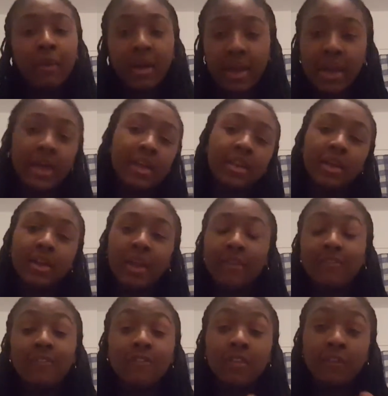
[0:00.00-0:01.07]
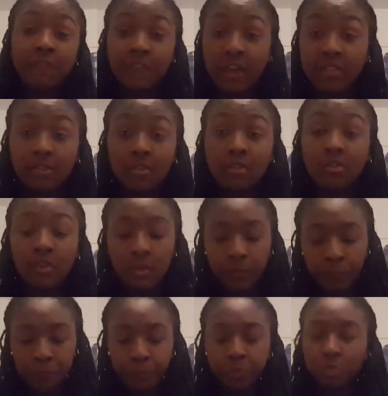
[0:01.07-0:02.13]
my head against the fence.
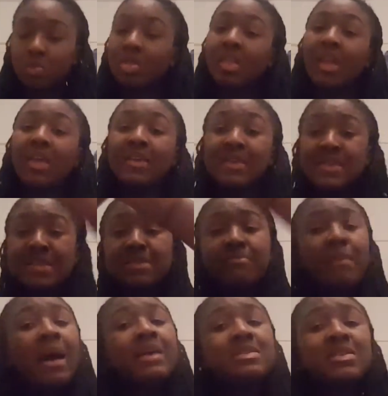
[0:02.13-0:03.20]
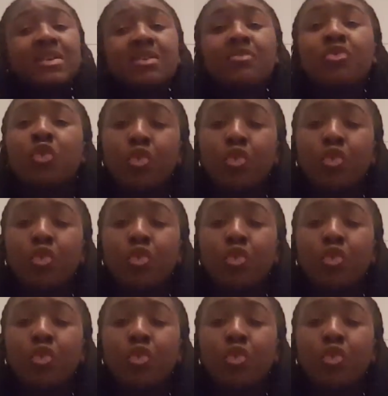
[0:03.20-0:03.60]
It's this massive